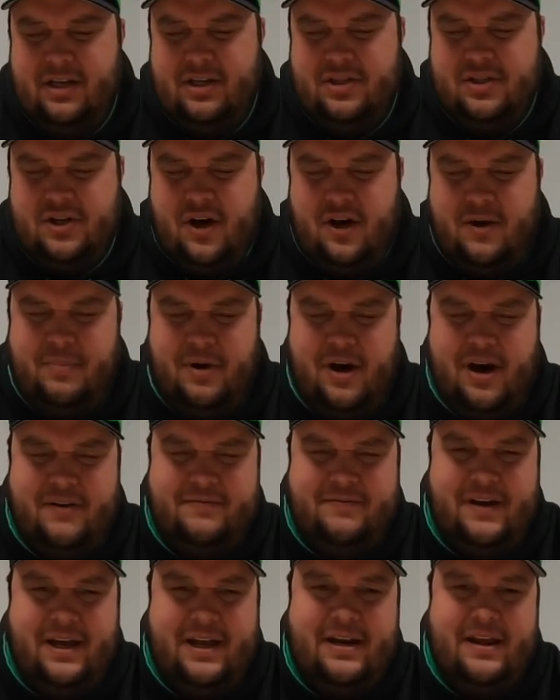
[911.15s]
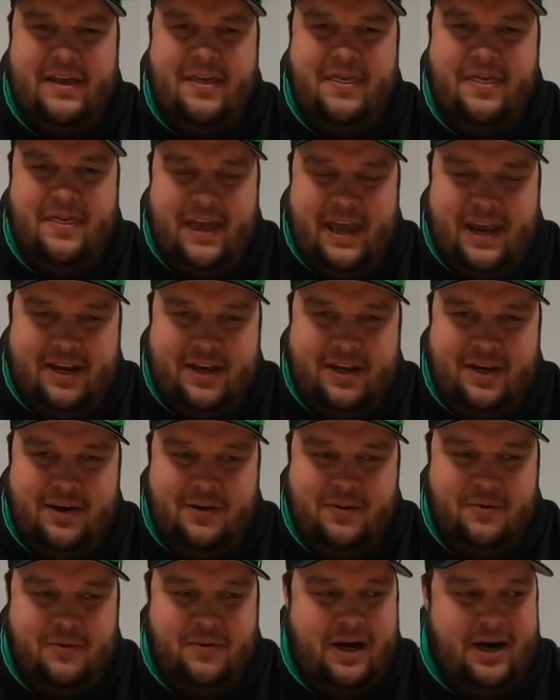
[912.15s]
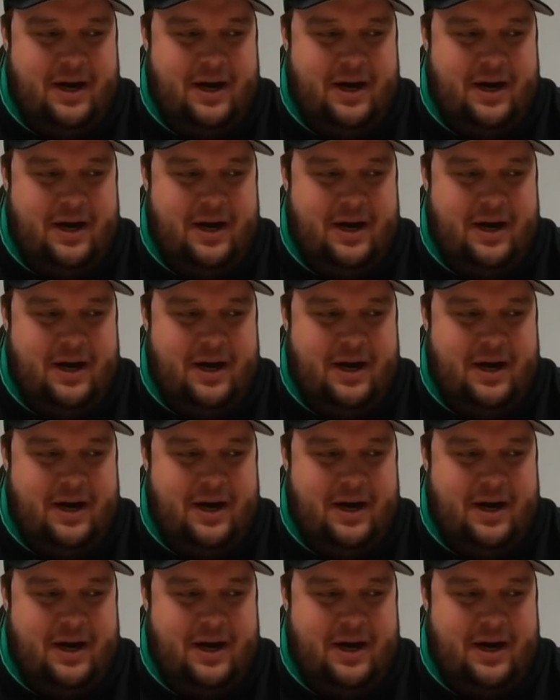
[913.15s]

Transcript: Jean Poffin, thank you.